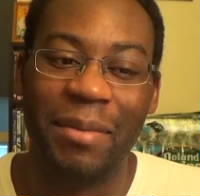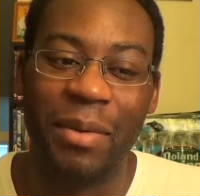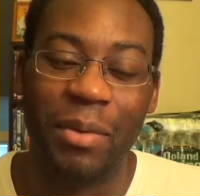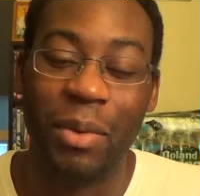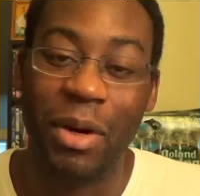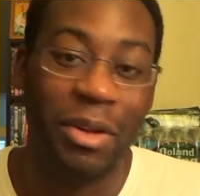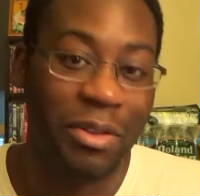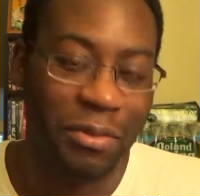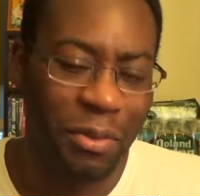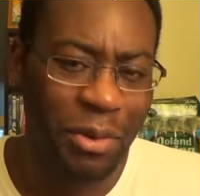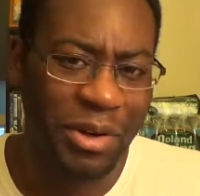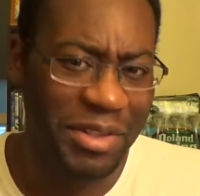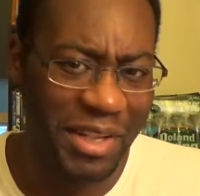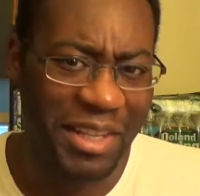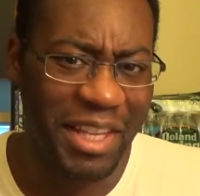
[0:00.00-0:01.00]
well,
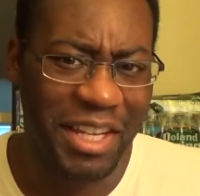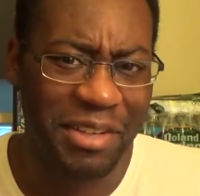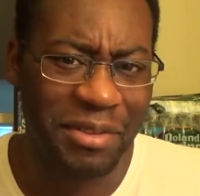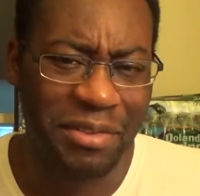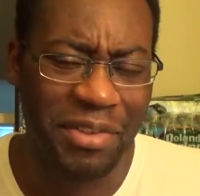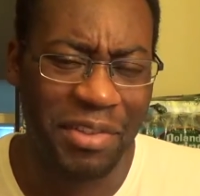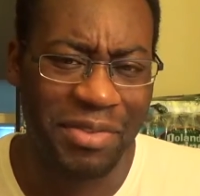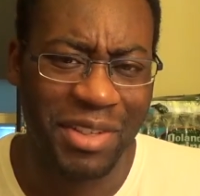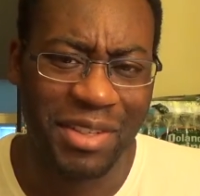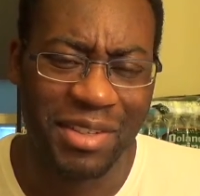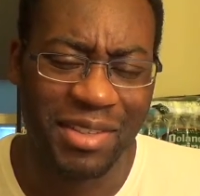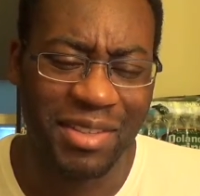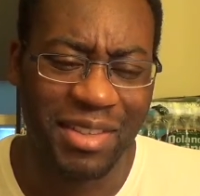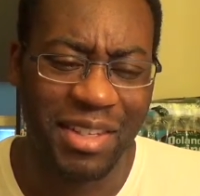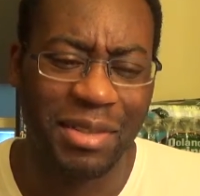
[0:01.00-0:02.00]
40s, I think it was
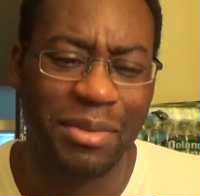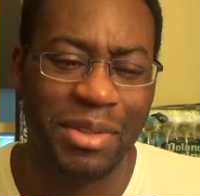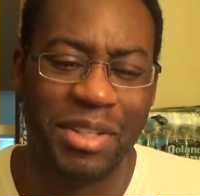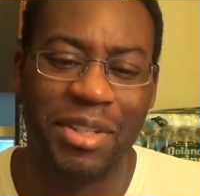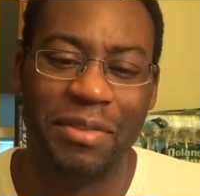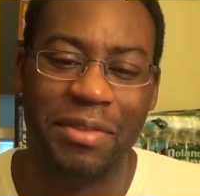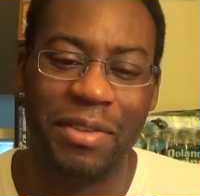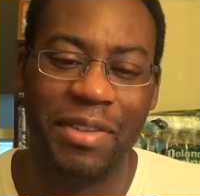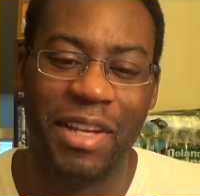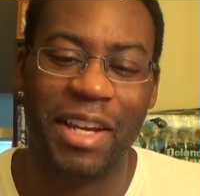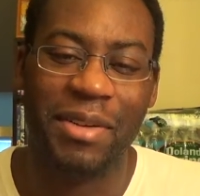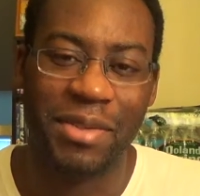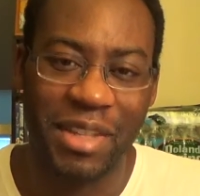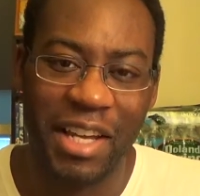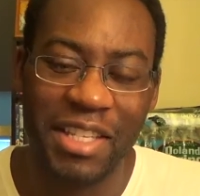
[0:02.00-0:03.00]
50s. I think it was in the 50s. Yeah,
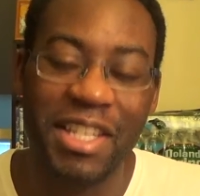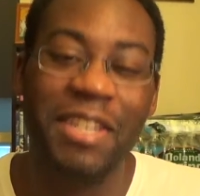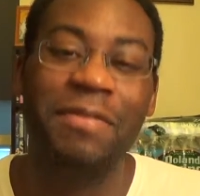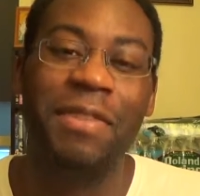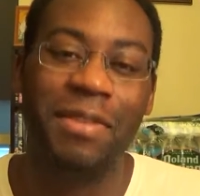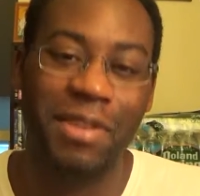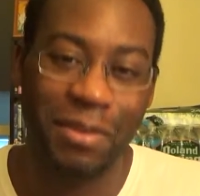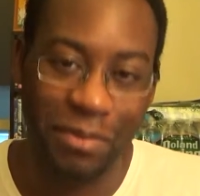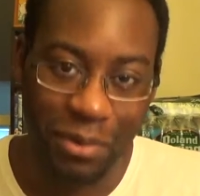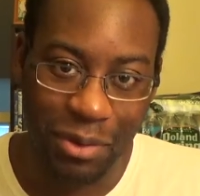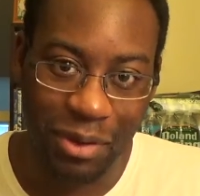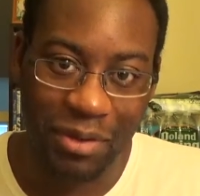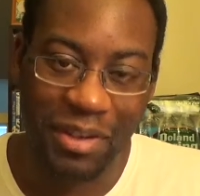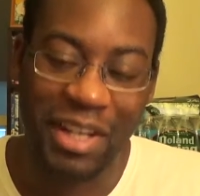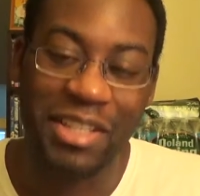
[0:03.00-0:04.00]
it was 1954.
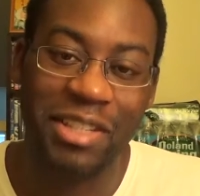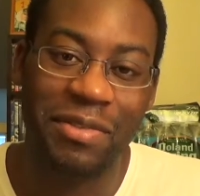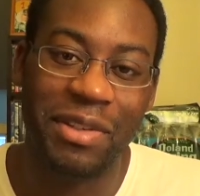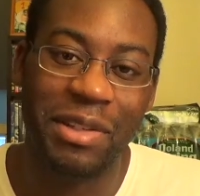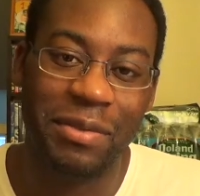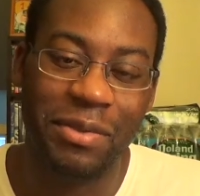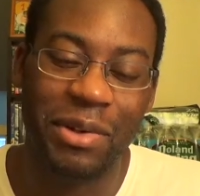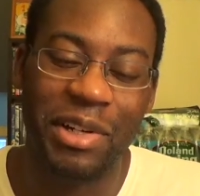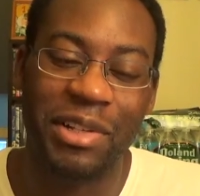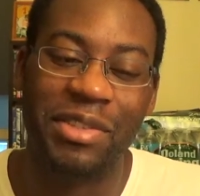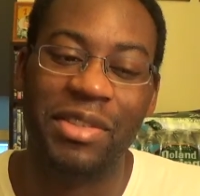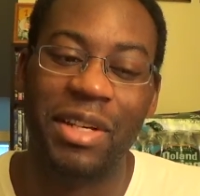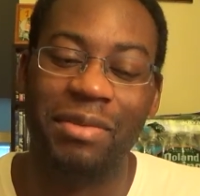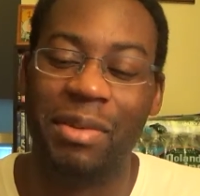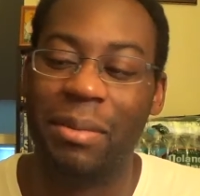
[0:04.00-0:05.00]
1954 he
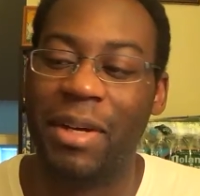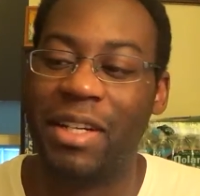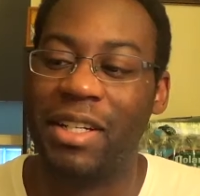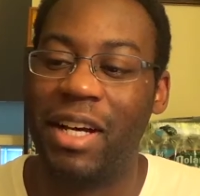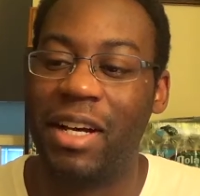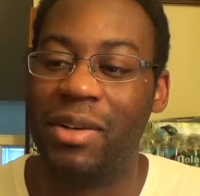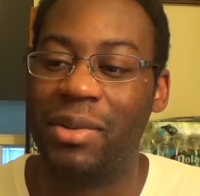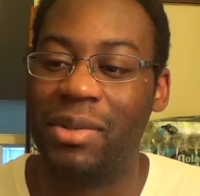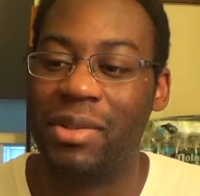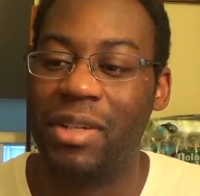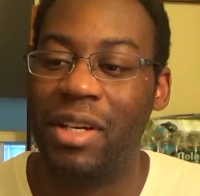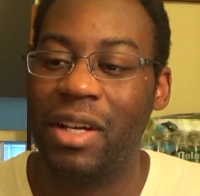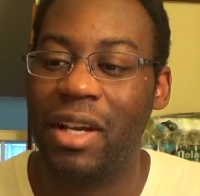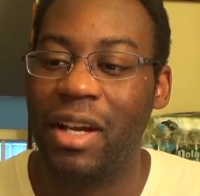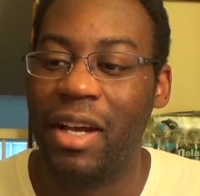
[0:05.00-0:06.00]
discovered McDonald's.
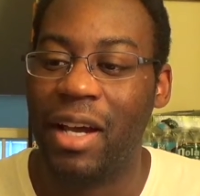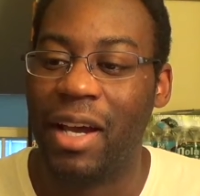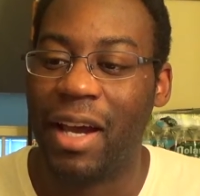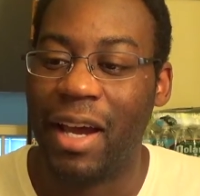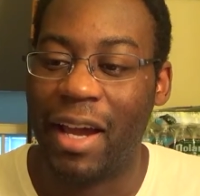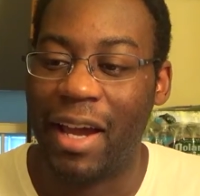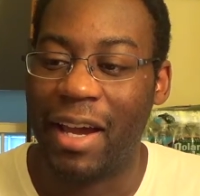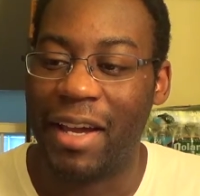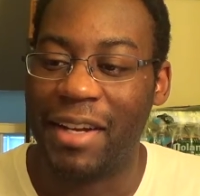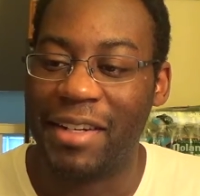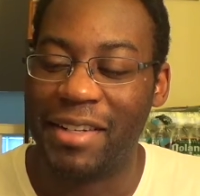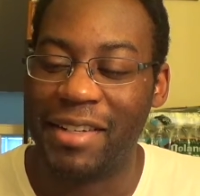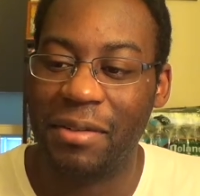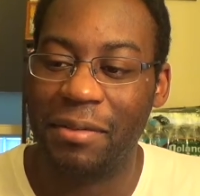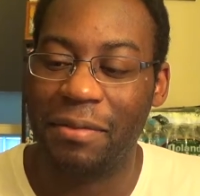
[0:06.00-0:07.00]

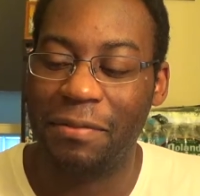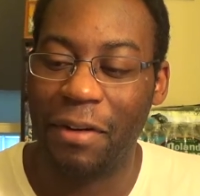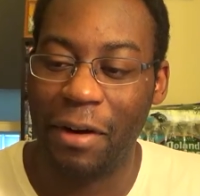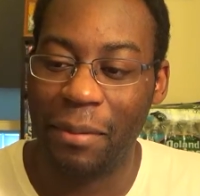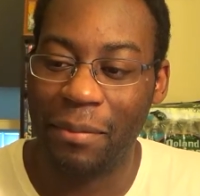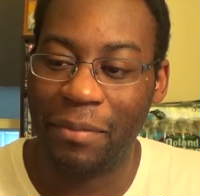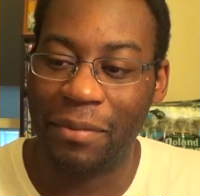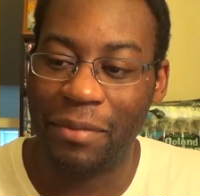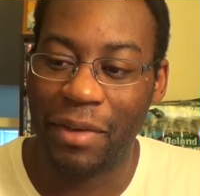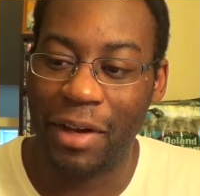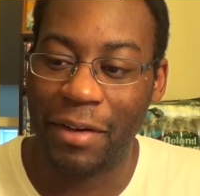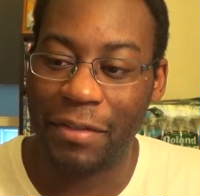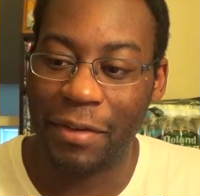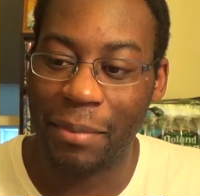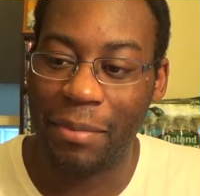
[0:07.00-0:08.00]
And from
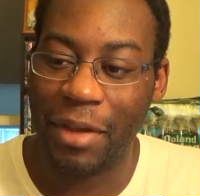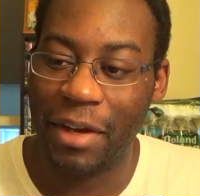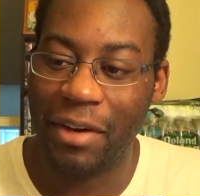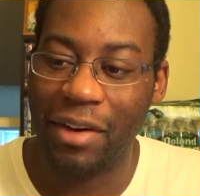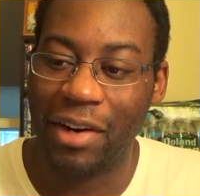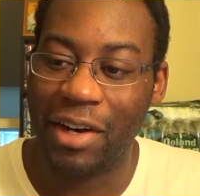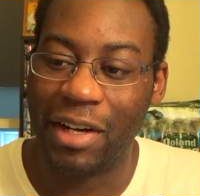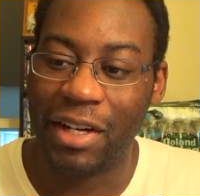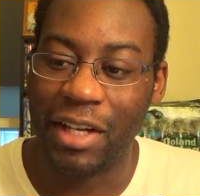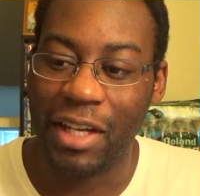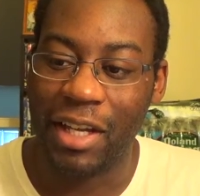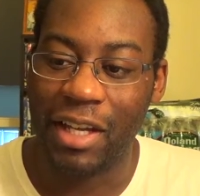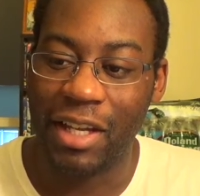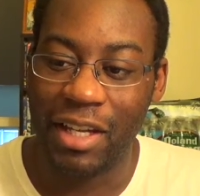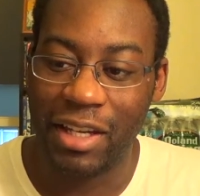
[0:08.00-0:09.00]
then on,
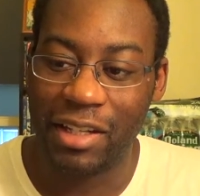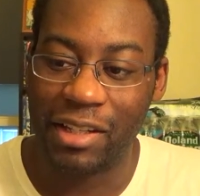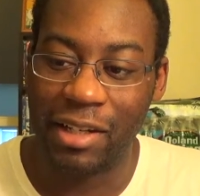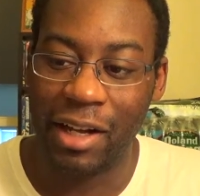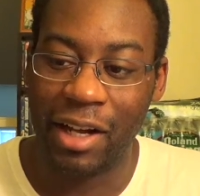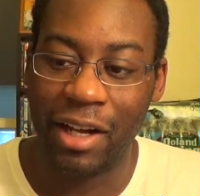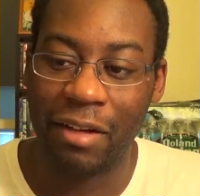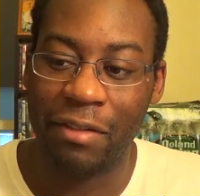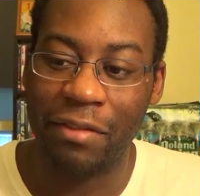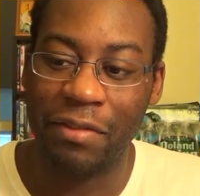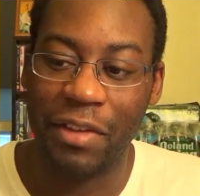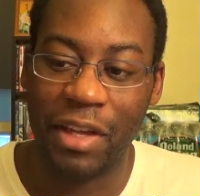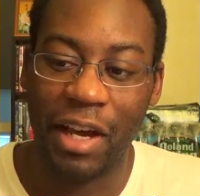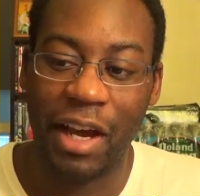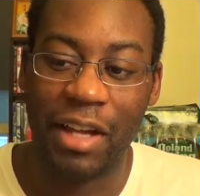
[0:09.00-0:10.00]
he
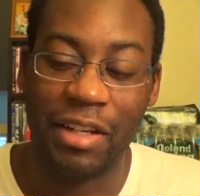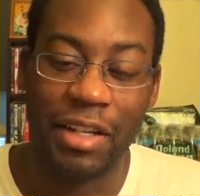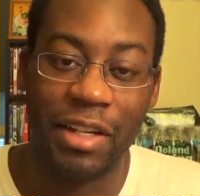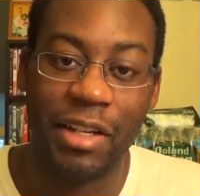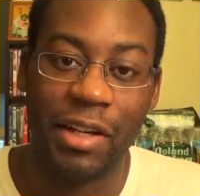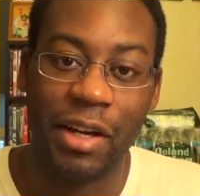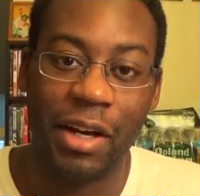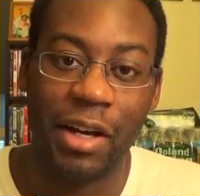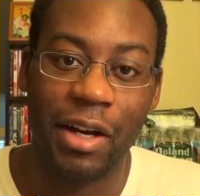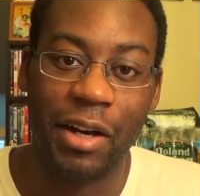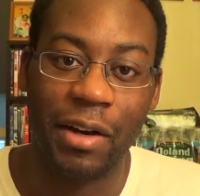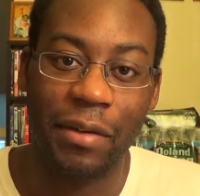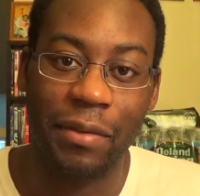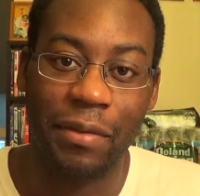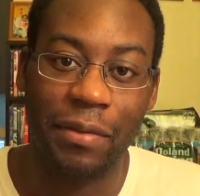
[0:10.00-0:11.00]
loved the idea
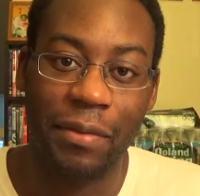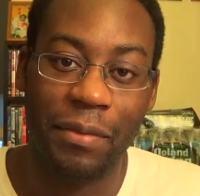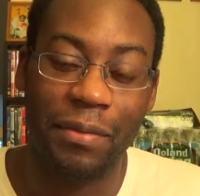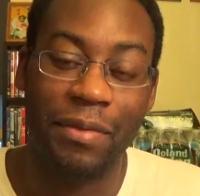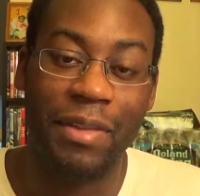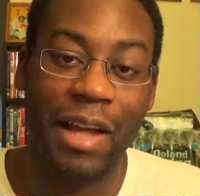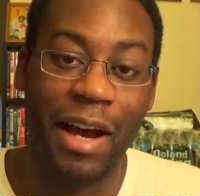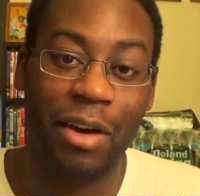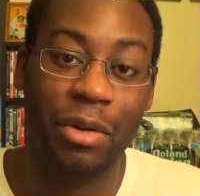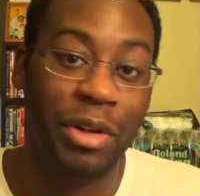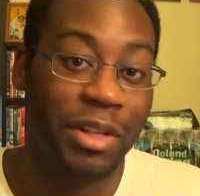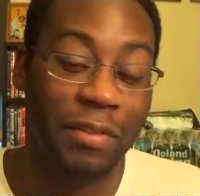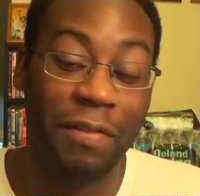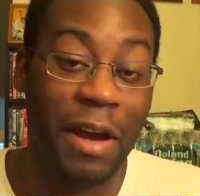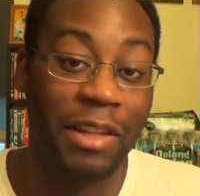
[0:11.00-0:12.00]
of not
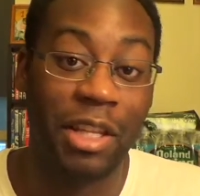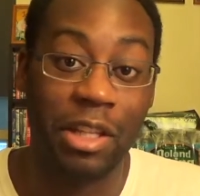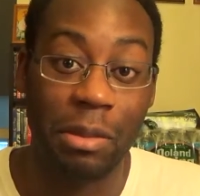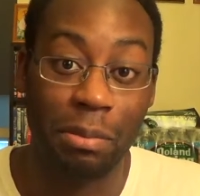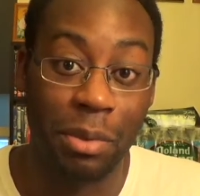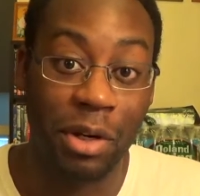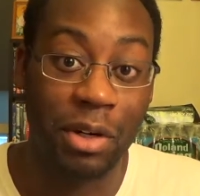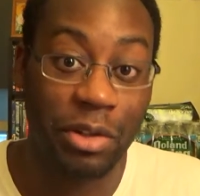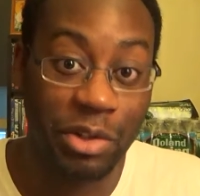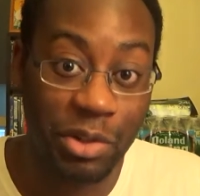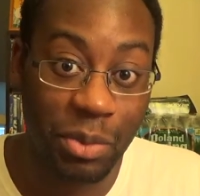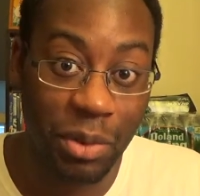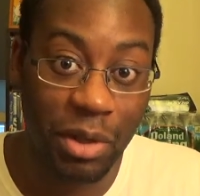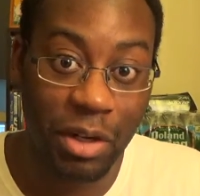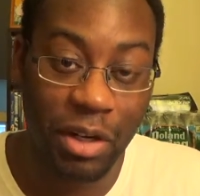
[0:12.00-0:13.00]
only the fact that the burgers
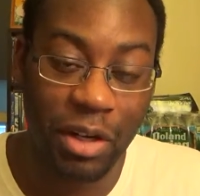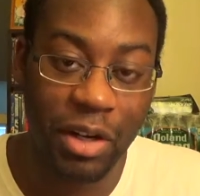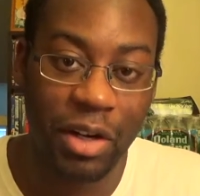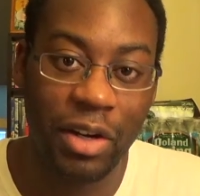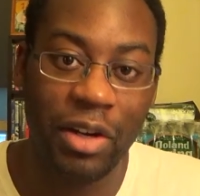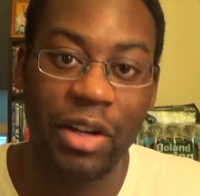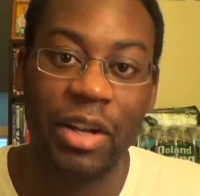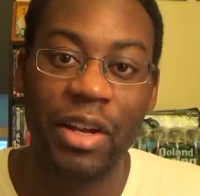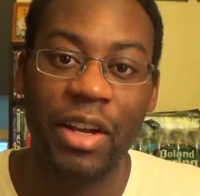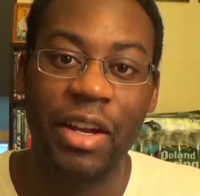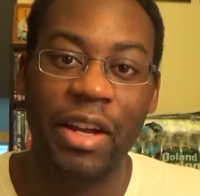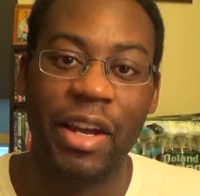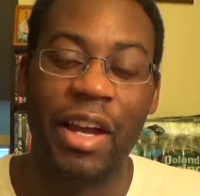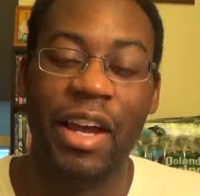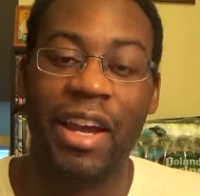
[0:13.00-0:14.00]
were good
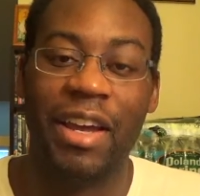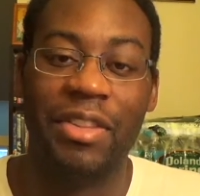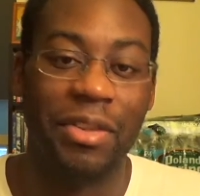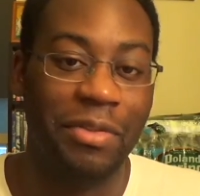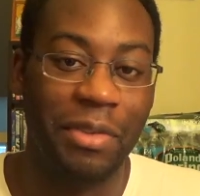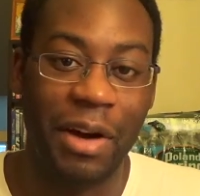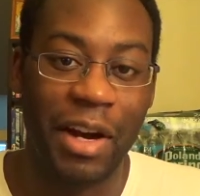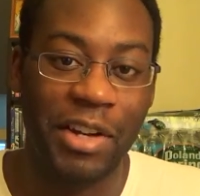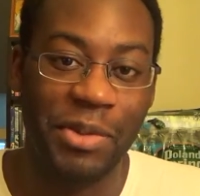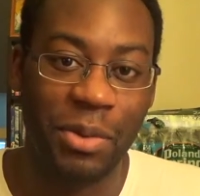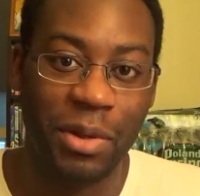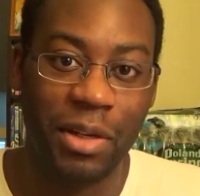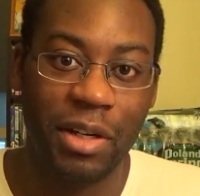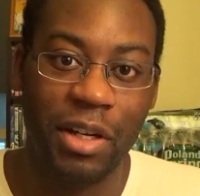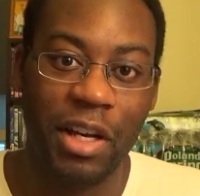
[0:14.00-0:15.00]
and the fries
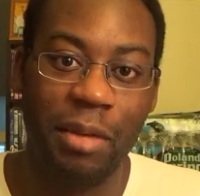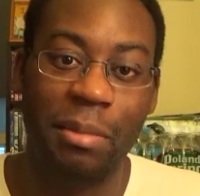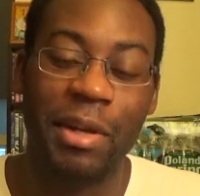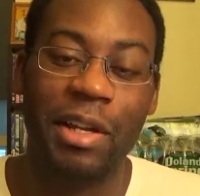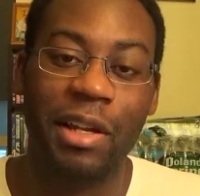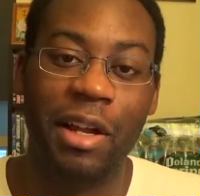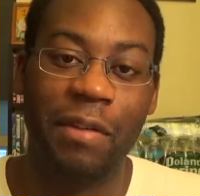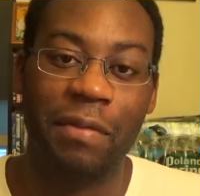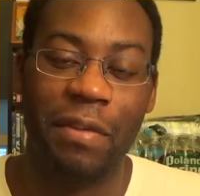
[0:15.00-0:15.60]
were good, but he loved the